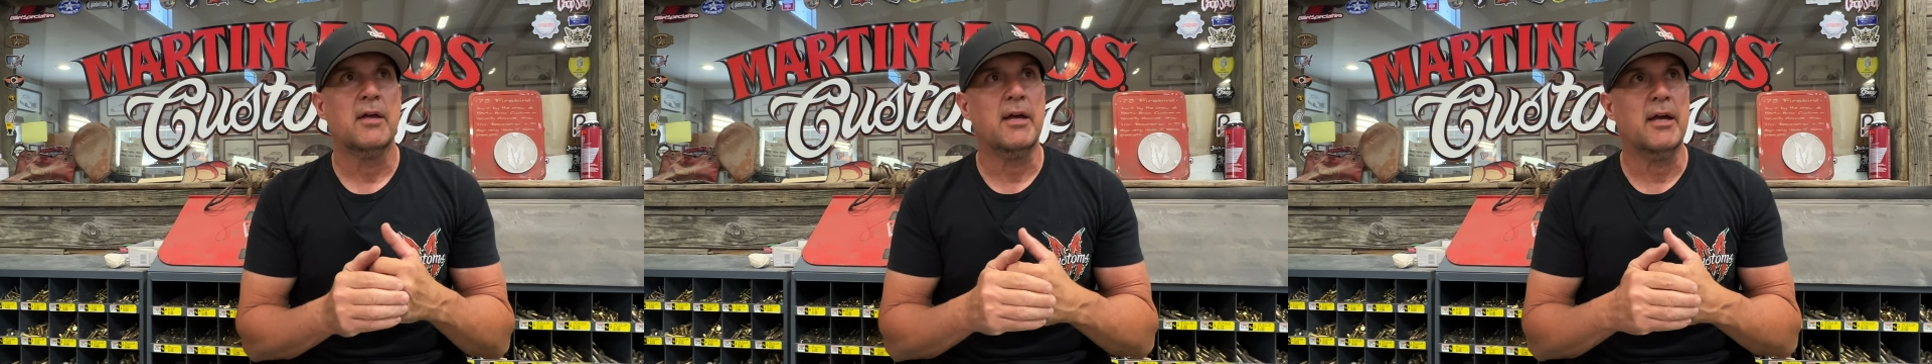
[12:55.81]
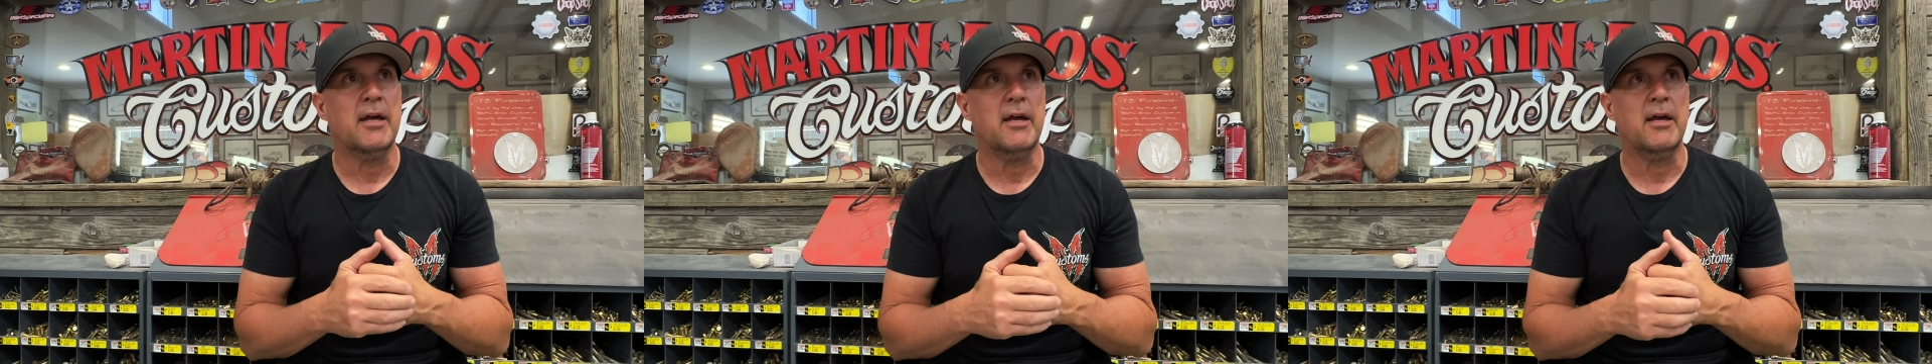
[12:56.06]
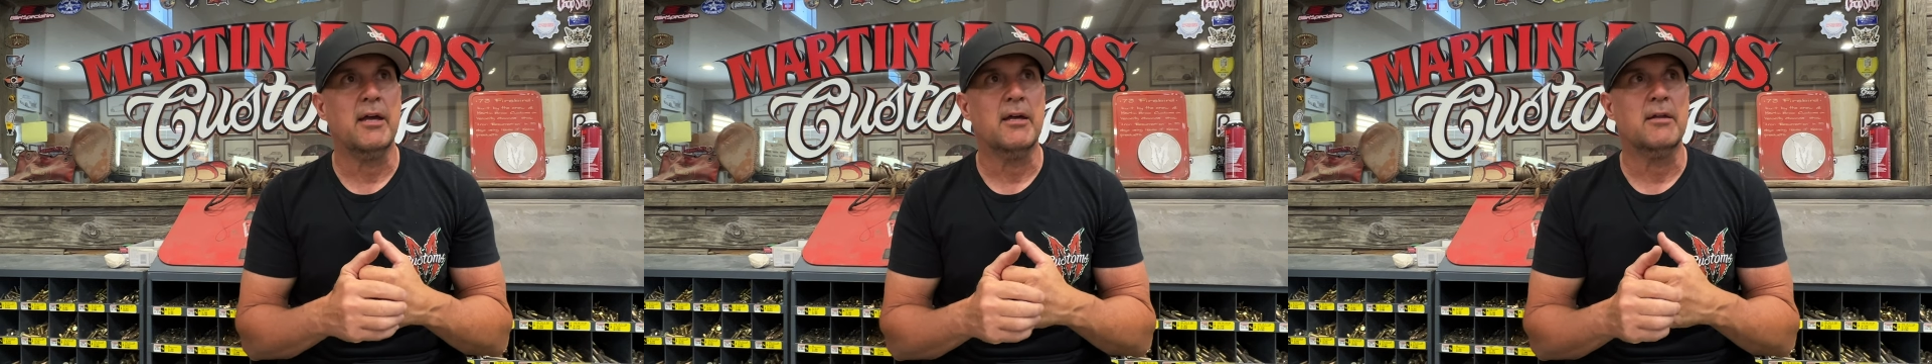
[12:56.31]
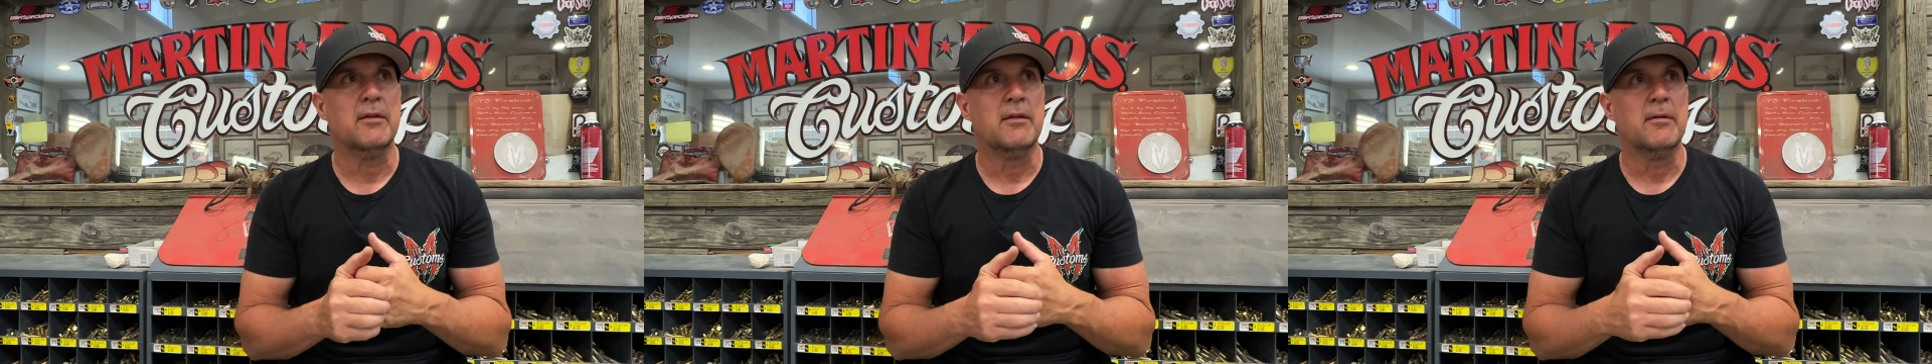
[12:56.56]

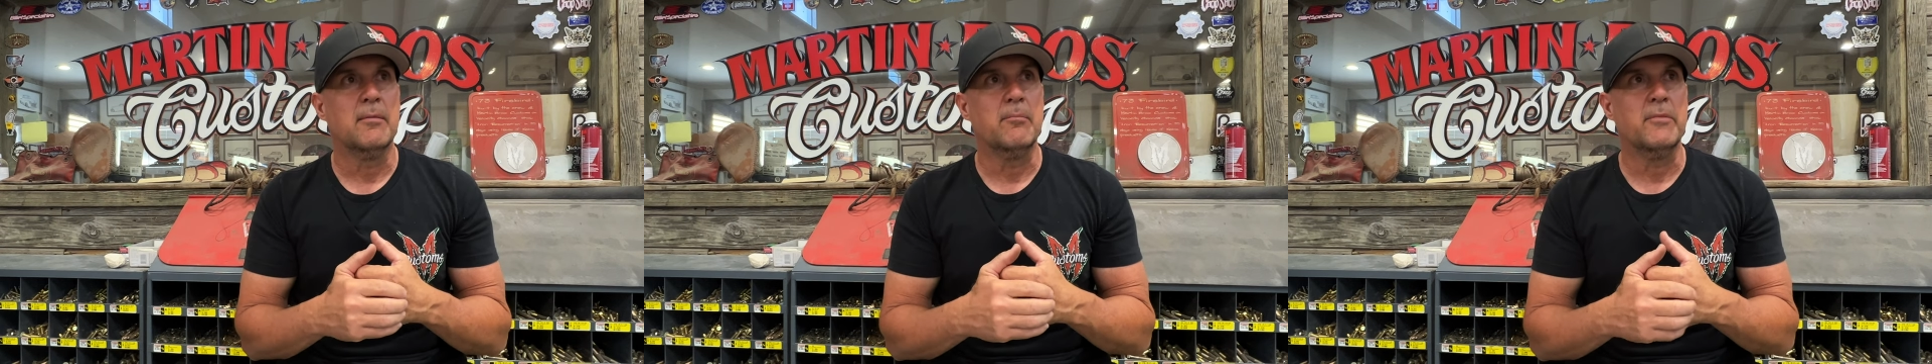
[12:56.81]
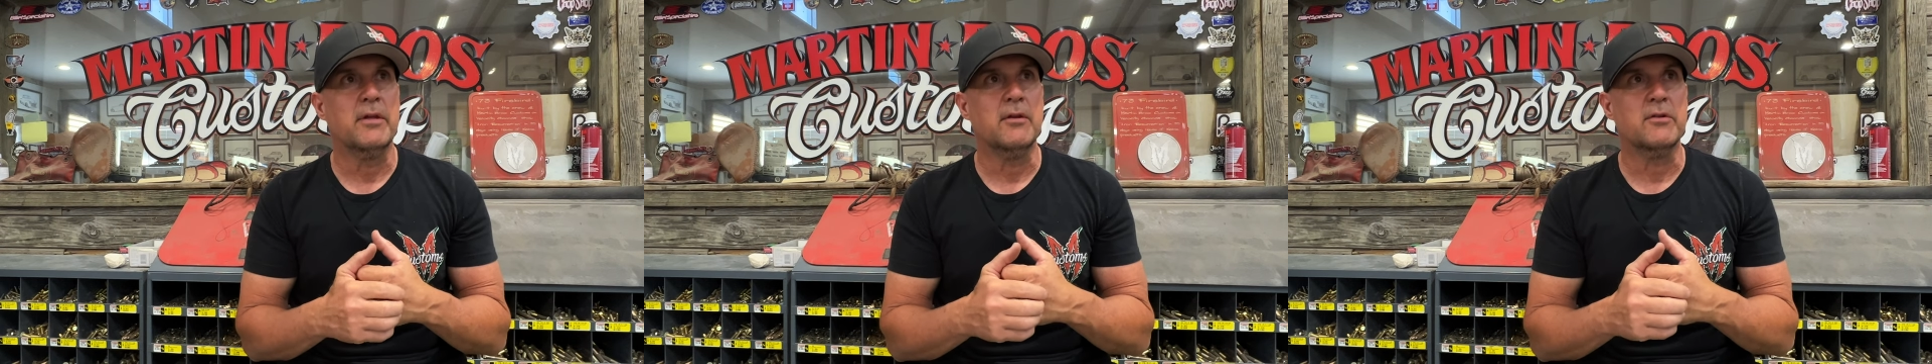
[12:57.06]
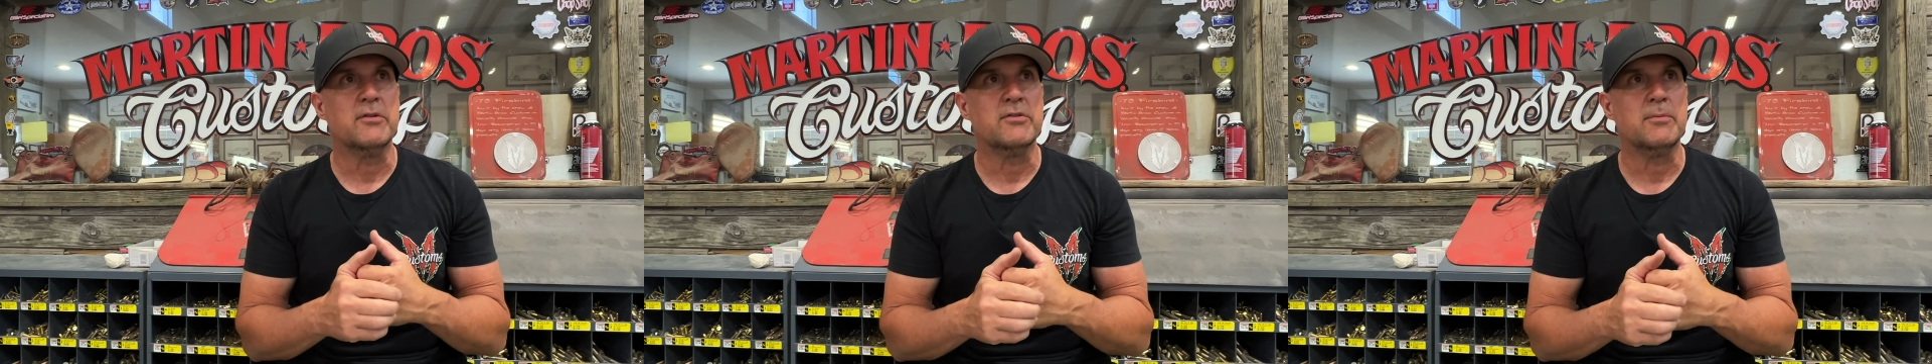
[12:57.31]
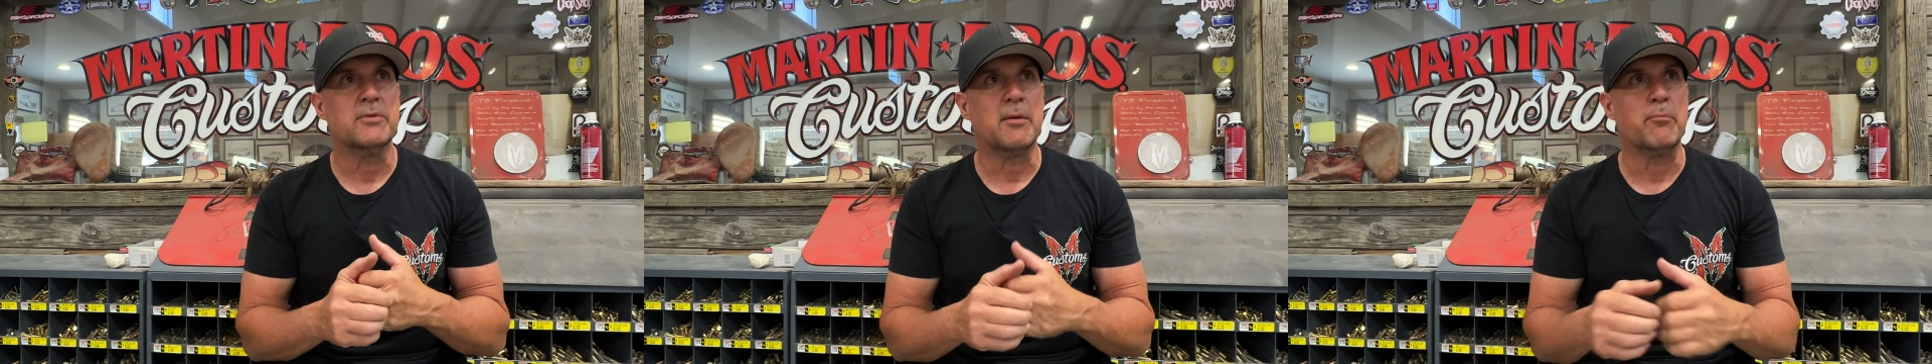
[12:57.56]
And, you know, it just
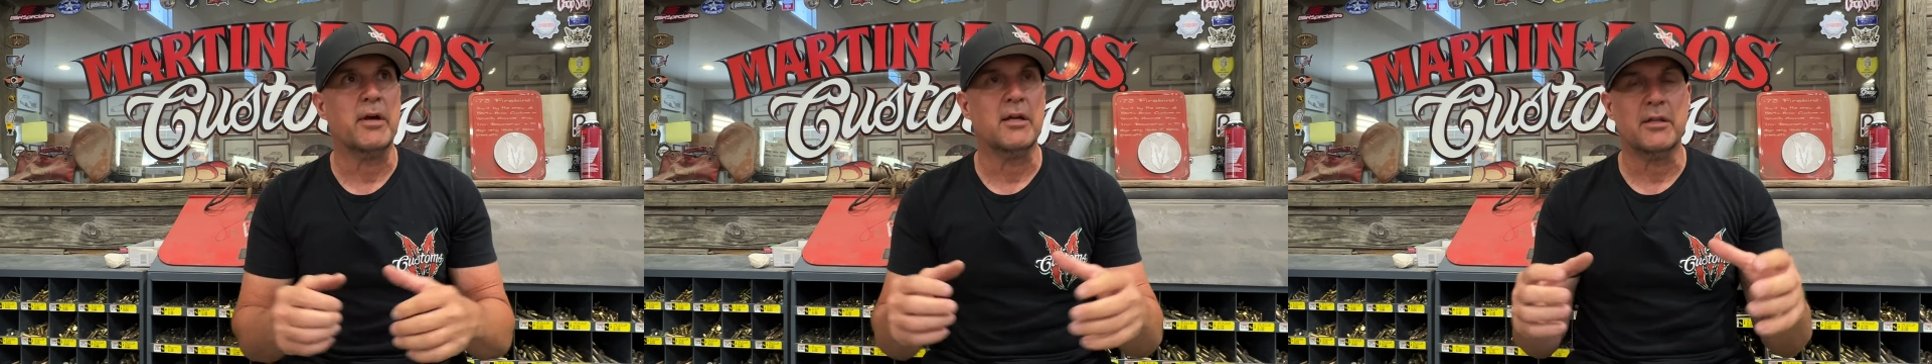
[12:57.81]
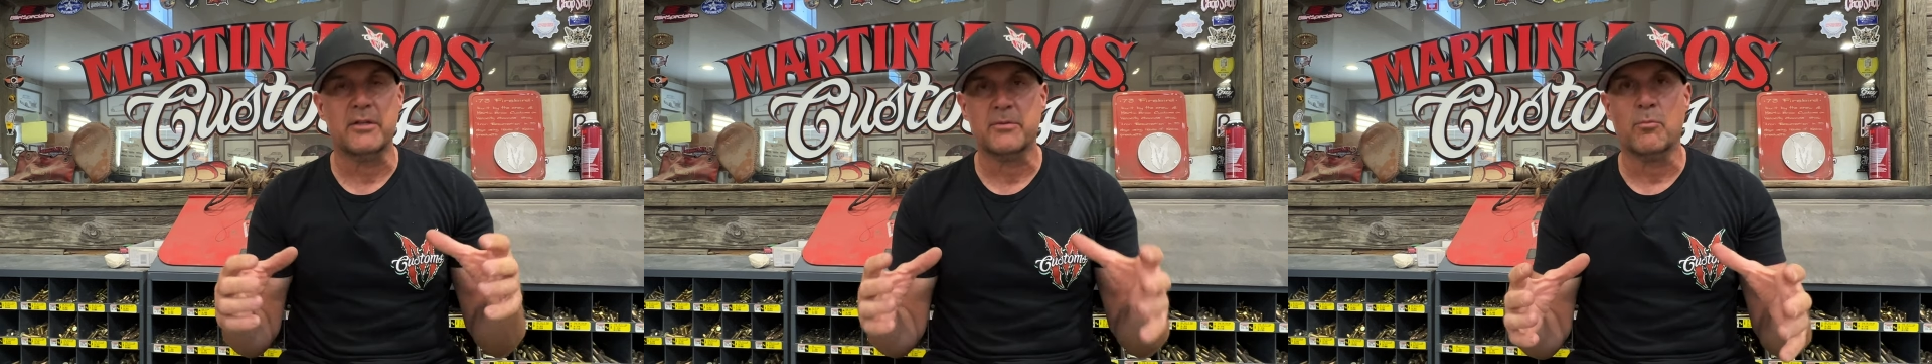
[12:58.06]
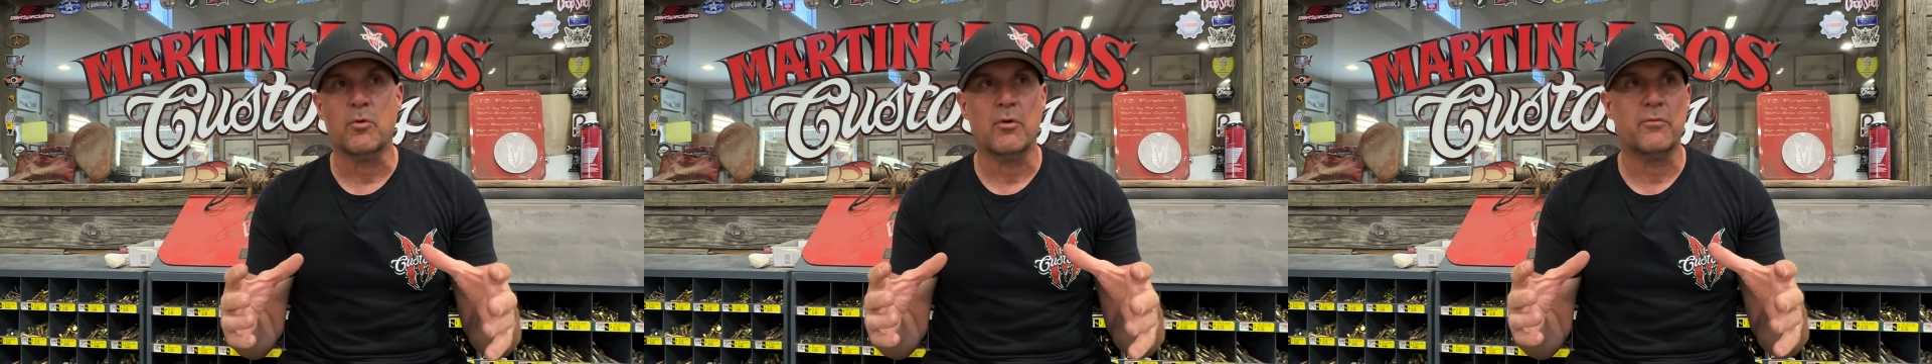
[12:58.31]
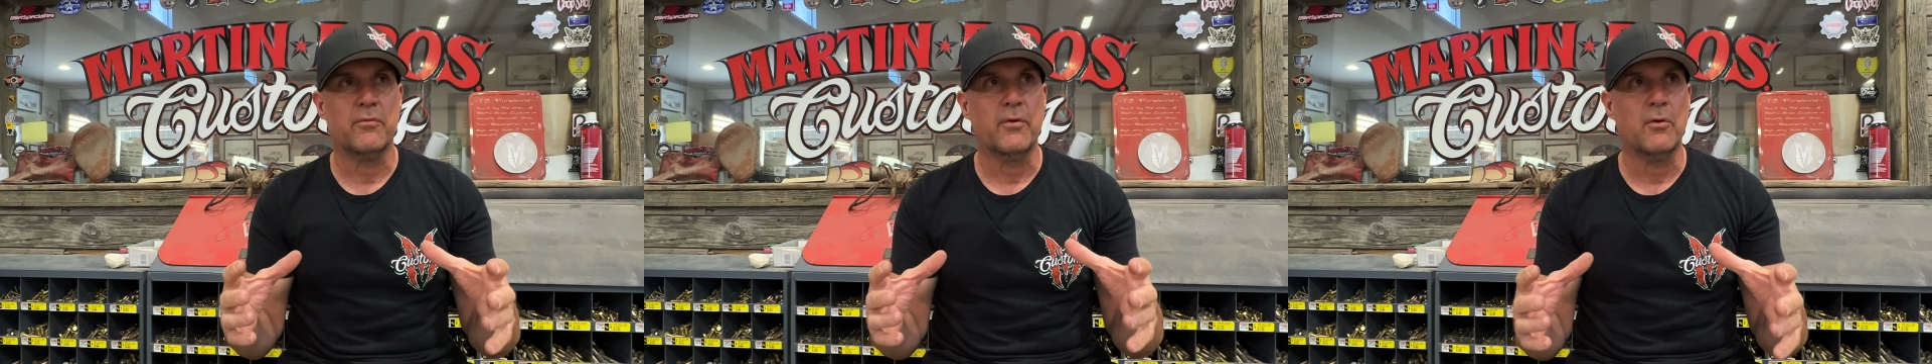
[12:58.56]
seems like Baileigh's more
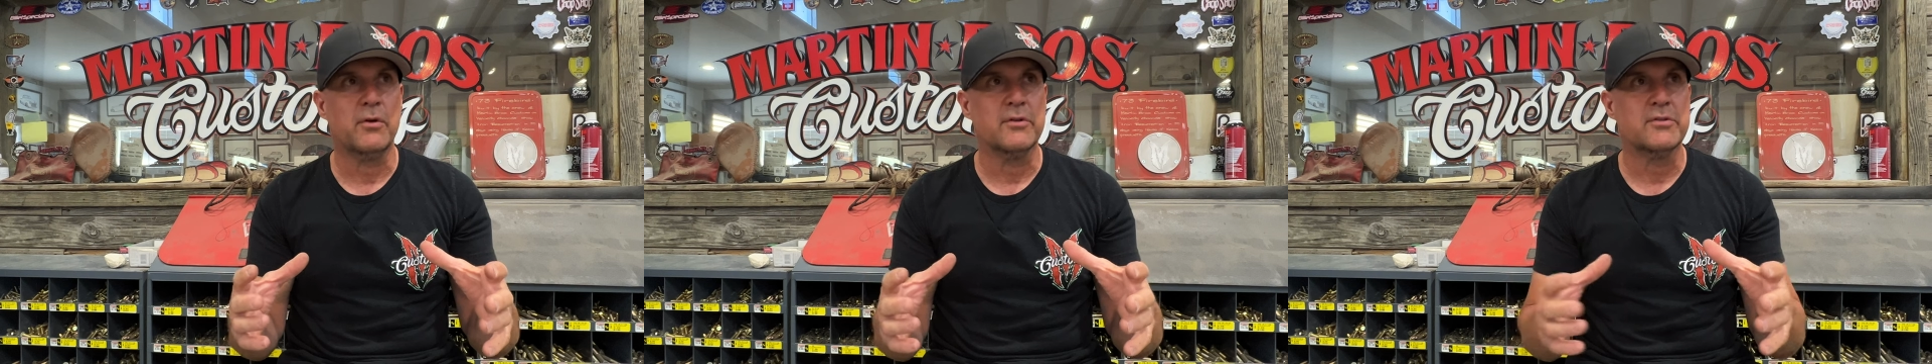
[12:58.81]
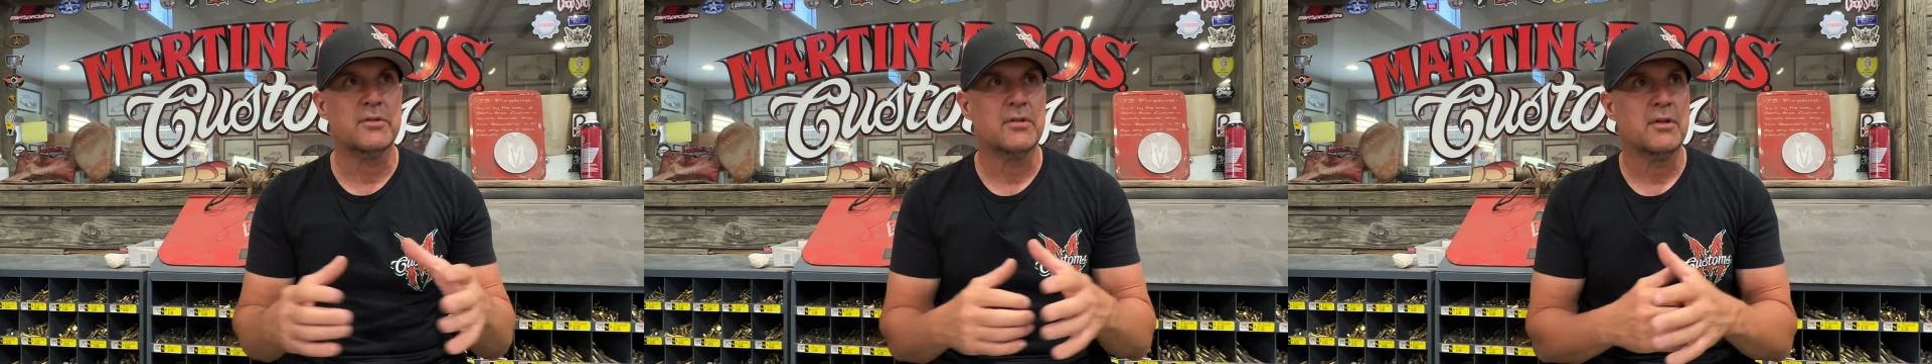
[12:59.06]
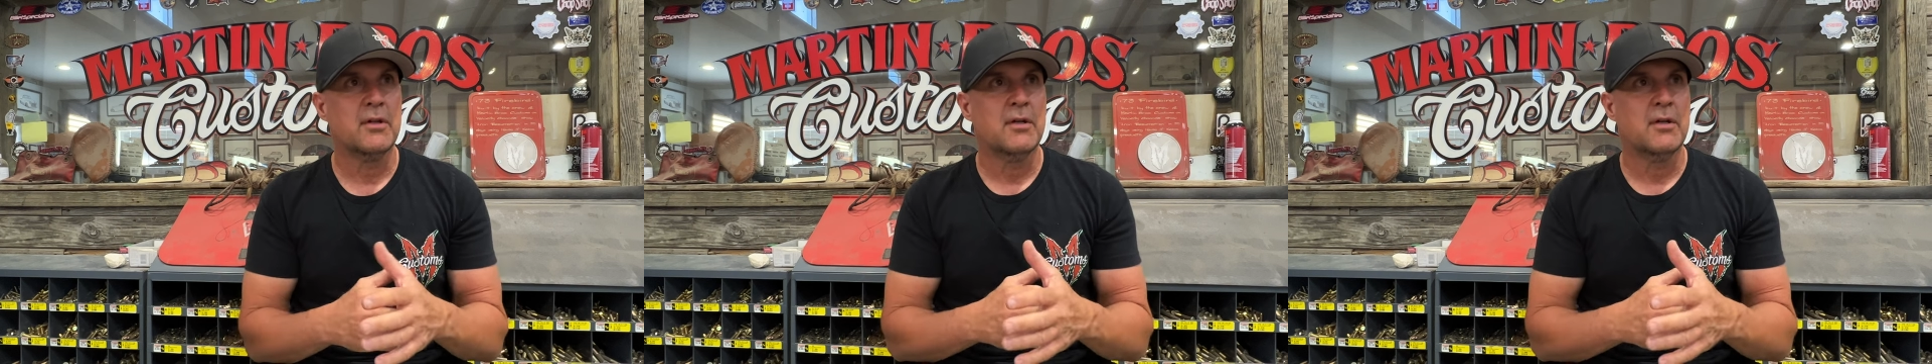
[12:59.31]
focused.